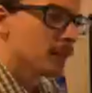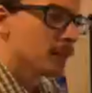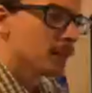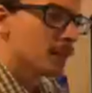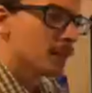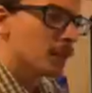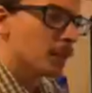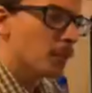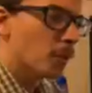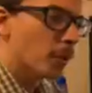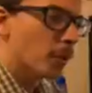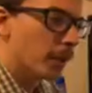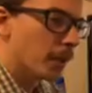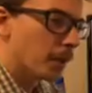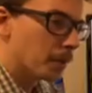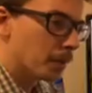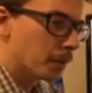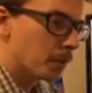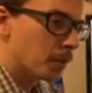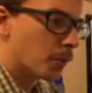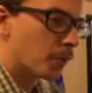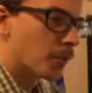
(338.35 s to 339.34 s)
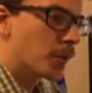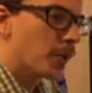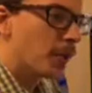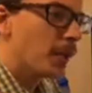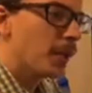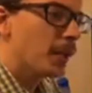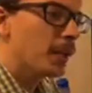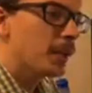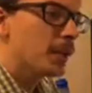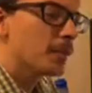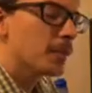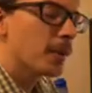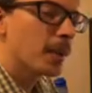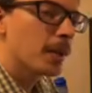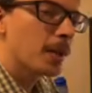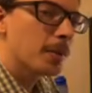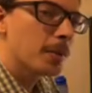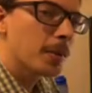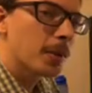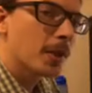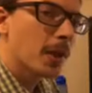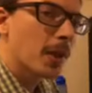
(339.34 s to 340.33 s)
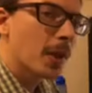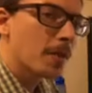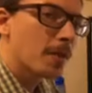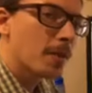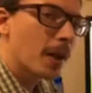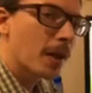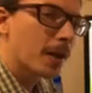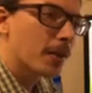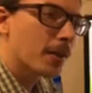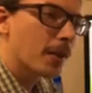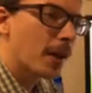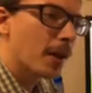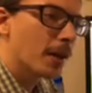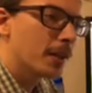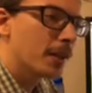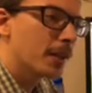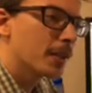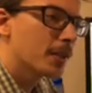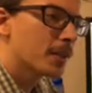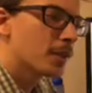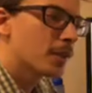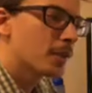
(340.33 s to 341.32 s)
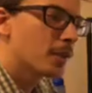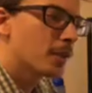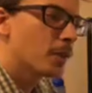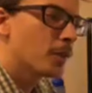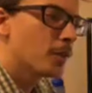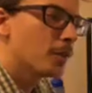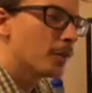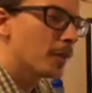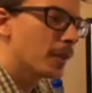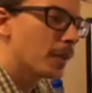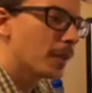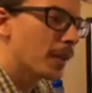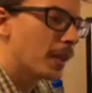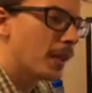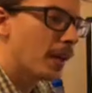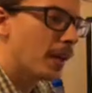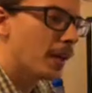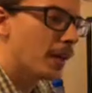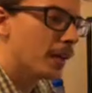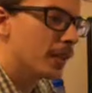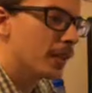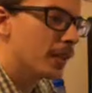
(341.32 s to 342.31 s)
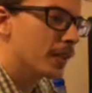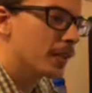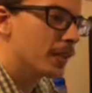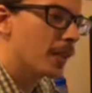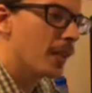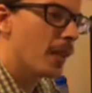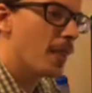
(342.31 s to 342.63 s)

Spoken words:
So the more you're able to breathe, you might help your chiropractor out, get some movement there,